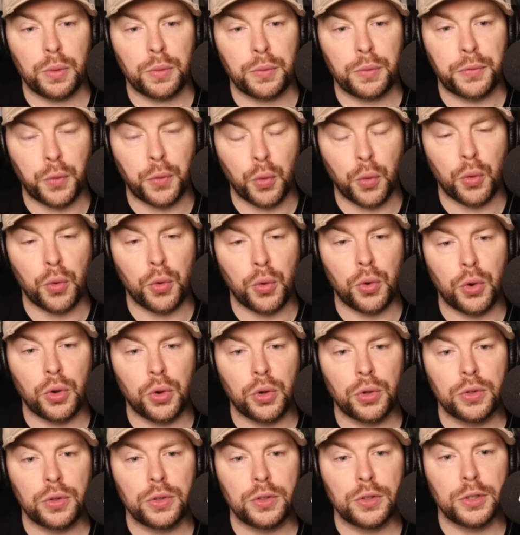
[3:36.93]

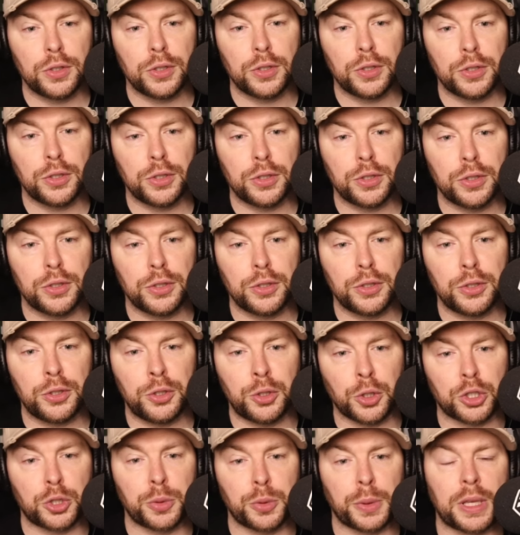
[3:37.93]
for
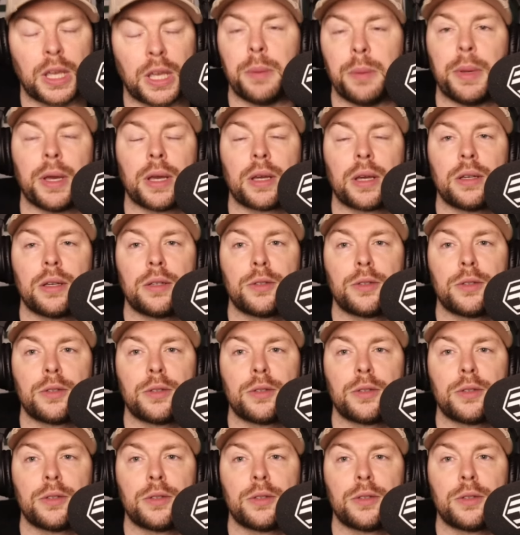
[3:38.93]
Joshua Kimmich.